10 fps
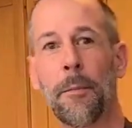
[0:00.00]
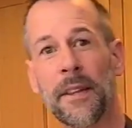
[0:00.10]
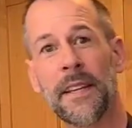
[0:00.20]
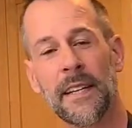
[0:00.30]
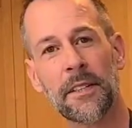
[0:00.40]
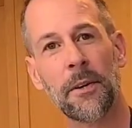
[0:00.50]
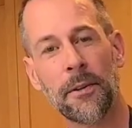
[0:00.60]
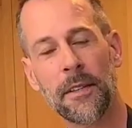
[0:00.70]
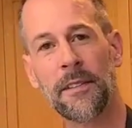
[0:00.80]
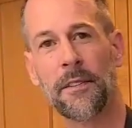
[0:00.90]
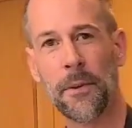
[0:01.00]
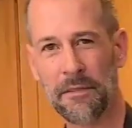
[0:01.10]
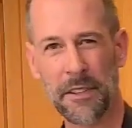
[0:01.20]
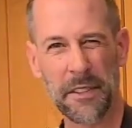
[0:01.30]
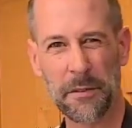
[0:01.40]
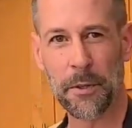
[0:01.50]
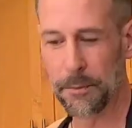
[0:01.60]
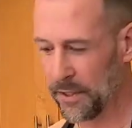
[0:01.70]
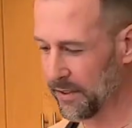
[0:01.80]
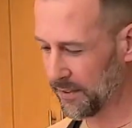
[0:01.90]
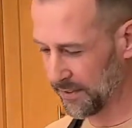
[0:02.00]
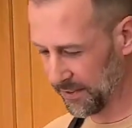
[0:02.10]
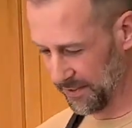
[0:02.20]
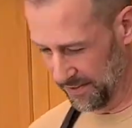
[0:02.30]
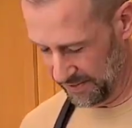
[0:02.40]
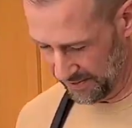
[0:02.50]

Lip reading: But the end goal is you want very small pieces.